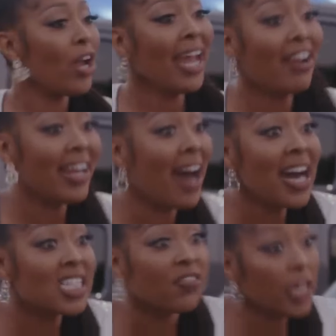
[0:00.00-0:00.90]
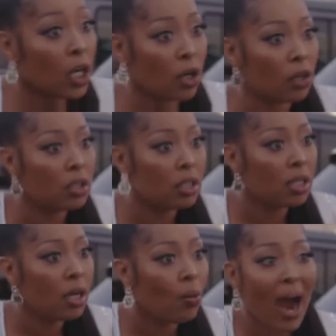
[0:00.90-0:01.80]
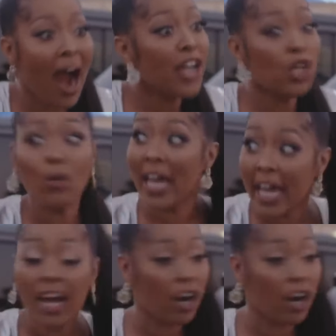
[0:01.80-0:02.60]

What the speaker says: narrative on its side. When Nell